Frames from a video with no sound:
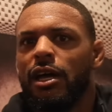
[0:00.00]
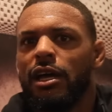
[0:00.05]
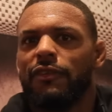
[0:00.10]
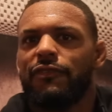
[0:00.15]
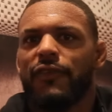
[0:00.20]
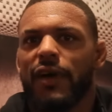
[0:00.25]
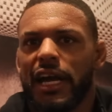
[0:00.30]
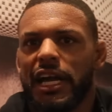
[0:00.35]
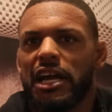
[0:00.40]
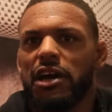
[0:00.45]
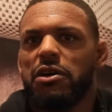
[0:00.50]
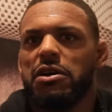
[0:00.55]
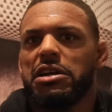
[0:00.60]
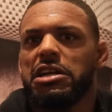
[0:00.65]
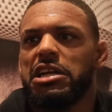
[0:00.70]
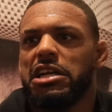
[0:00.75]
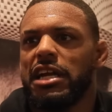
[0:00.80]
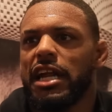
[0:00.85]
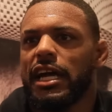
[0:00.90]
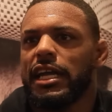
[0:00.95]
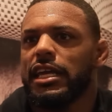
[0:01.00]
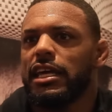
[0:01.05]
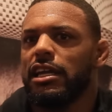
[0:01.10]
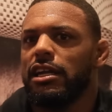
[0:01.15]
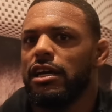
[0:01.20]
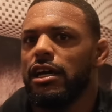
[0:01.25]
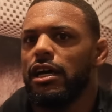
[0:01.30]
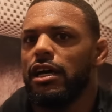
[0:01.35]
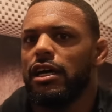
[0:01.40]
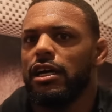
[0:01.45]
if I go in here and I get
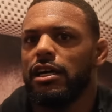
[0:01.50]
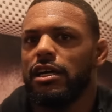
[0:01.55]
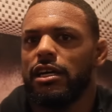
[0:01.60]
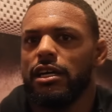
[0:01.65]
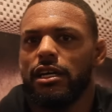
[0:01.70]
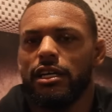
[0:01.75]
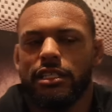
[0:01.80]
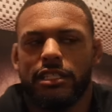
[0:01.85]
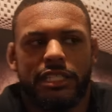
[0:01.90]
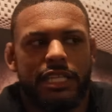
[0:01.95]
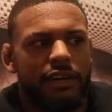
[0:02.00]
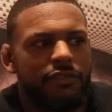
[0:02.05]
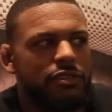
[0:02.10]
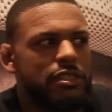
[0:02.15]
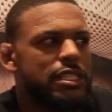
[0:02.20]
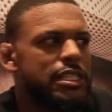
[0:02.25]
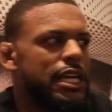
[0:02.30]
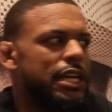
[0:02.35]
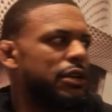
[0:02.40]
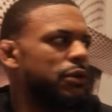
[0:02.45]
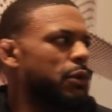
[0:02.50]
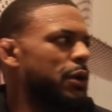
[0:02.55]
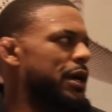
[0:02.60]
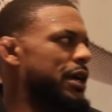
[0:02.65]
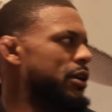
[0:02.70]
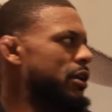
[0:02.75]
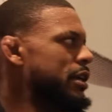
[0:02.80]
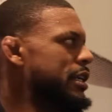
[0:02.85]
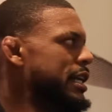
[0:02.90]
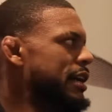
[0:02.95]
a, a, a devastating
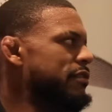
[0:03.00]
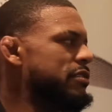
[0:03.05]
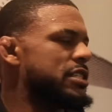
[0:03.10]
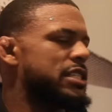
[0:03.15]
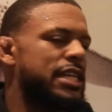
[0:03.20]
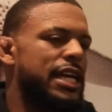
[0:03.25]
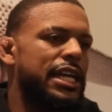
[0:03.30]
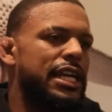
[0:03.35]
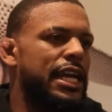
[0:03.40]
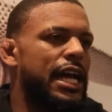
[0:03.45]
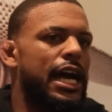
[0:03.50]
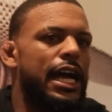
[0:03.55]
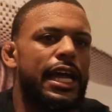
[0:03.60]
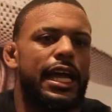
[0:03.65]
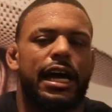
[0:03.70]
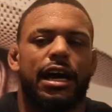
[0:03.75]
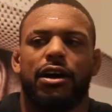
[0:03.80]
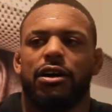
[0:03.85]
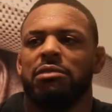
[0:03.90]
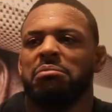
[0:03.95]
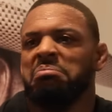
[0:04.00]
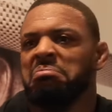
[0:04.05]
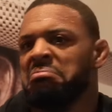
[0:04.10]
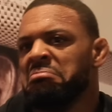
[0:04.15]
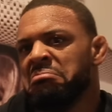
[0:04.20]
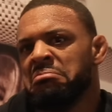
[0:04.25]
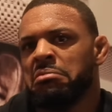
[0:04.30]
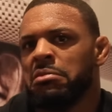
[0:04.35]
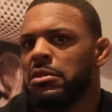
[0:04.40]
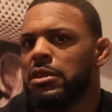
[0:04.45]
win or a devastating knockout,
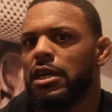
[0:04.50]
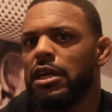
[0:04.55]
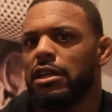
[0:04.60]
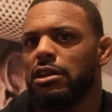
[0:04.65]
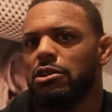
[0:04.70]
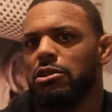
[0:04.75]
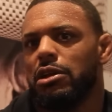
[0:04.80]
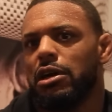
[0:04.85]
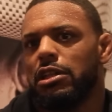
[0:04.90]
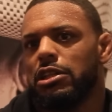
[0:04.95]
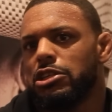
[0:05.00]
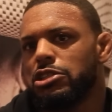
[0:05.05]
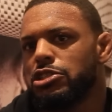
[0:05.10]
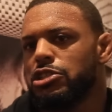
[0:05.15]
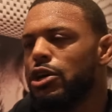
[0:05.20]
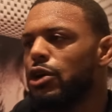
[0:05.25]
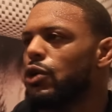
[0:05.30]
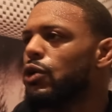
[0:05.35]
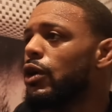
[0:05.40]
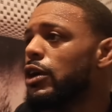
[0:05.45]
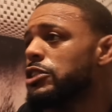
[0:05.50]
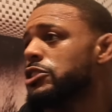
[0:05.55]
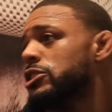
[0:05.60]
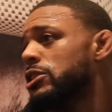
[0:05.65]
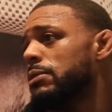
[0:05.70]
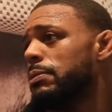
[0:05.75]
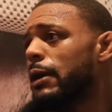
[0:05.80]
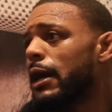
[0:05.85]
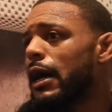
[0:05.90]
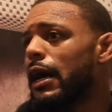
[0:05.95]
then you know there's no
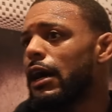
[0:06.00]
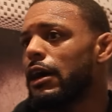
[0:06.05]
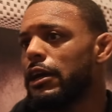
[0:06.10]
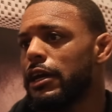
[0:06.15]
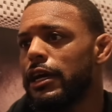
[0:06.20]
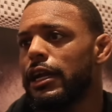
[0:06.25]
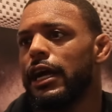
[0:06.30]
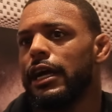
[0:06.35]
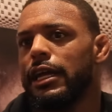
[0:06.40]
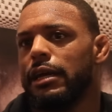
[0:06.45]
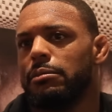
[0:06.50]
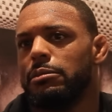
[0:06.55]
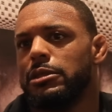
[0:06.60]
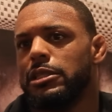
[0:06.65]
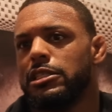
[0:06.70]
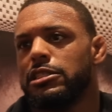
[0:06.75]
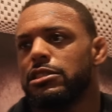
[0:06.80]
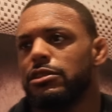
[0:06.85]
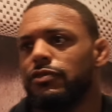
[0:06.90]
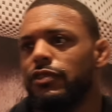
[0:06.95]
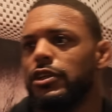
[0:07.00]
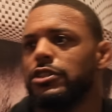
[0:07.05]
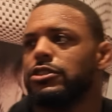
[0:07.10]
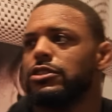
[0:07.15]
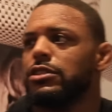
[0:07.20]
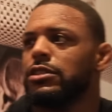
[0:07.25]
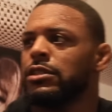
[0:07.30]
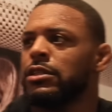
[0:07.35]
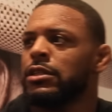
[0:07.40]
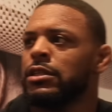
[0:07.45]
question about how good I am in this
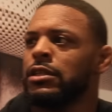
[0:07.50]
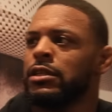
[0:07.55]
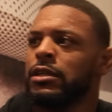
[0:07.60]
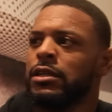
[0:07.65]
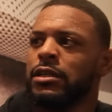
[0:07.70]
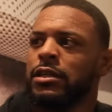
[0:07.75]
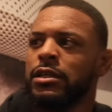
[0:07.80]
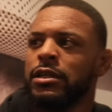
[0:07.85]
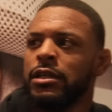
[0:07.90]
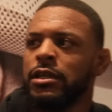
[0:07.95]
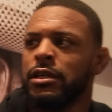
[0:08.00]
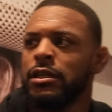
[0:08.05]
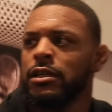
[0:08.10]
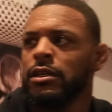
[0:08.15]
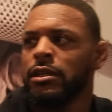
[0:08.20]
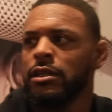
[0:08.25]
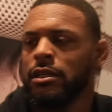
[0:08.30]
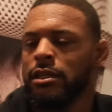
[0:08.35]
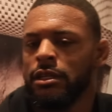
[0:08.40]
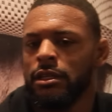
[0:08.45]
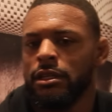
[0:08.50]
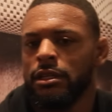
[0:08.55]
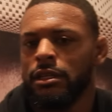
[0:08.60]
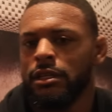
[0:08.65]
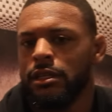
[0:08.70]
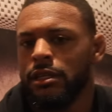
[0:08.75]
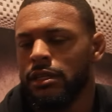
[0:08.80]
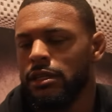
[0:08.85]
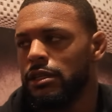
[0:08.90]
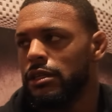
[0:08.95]
division. What, what about?
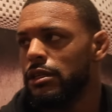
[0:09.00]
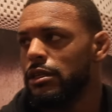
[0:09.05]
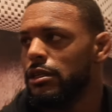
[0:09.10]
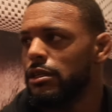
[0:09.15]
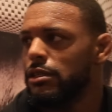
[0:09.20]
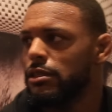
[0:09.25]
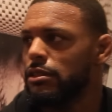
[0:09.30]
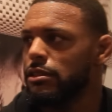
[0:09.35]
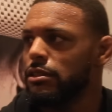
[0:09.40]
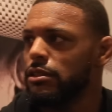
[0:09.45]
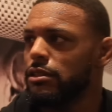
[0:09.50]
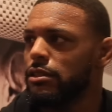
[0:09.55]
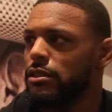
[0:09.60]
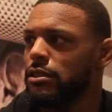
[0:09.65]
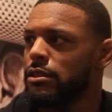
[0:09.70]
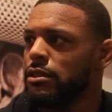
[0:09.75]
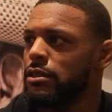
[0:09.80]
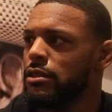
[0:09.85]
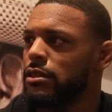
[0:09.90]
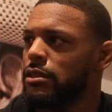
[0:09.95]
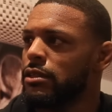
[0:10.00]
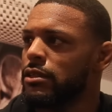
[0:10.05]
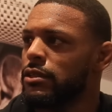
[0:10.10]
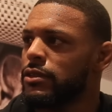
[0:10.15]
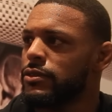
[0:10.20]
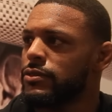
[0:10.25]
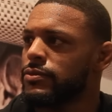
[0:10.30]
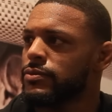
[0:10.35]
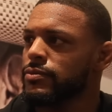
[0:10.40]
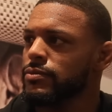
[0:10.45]
Is there a way to prepare mentally
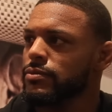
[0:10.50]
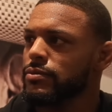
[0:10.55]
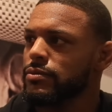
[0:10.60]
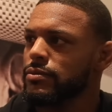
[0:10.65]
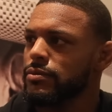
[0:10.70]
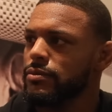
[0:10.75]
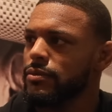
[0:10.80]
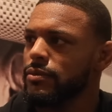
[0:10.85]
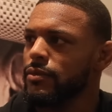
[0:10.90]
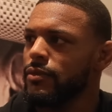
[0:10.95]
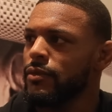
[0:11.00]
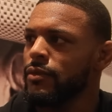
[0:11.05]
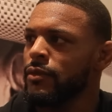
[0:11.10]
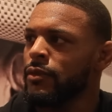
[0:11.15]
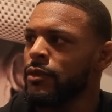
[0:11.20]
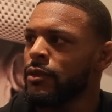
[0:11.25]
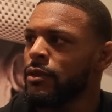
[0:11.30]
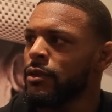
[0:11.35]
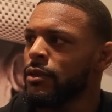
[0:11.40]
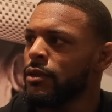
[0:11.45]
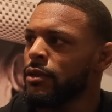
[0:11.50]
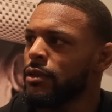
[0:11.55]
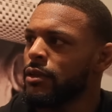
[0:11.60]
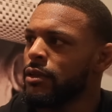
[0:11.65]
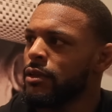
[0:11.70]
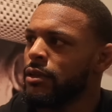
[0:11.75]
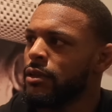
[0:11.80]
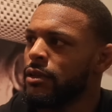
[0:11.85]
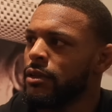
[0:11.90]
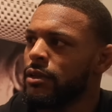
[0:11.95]
for you know some of the stuff you
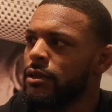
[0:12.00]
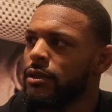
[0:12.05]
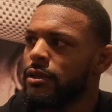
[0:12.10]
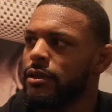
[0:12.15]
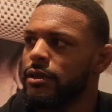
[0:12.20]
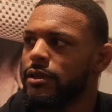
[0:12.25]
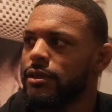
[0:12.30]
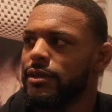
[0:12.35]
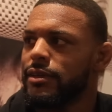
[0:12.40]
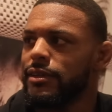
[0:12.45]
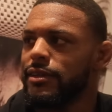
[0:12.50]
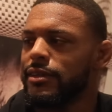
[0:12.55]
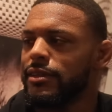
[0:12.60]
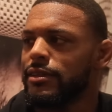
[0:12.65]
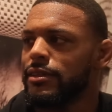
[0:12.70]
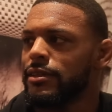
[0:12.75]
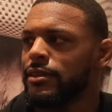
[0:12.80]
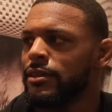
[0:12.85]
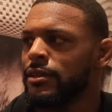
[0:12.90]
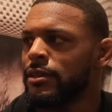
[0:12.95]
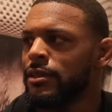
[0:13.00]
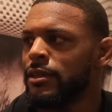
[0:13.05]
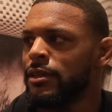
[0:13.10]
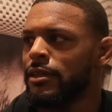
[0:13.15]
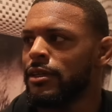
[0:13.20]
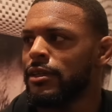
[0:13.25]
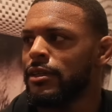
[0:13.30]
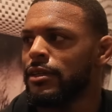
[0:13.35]
might do in there against you, where